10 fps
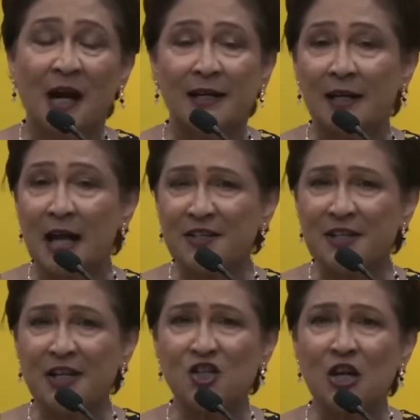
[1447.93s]
And I'll ask
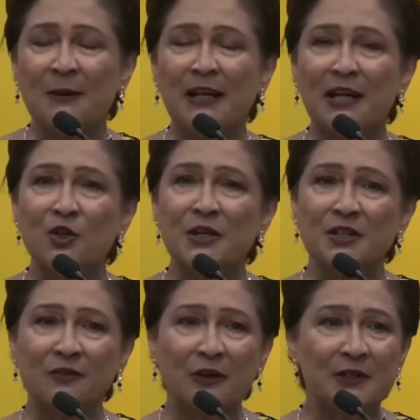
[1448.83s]
that chairman, I know
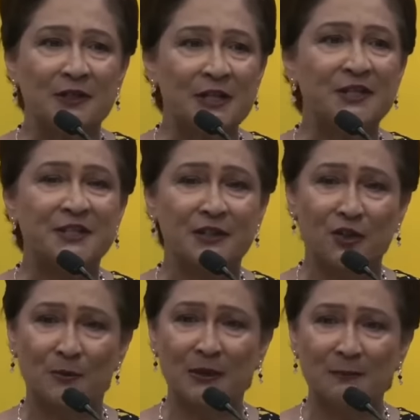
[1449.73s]
he's a very
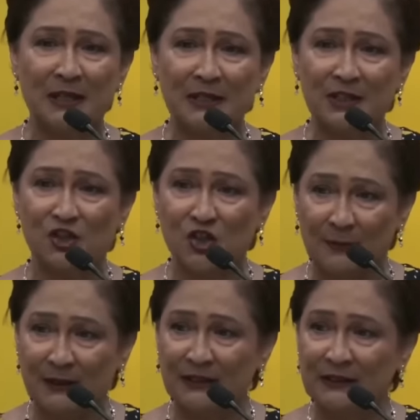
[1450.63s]
decent human being, the
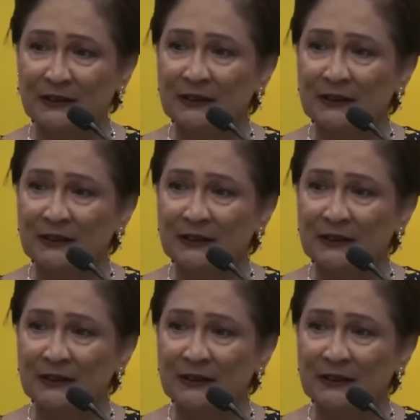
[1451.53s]
chairman,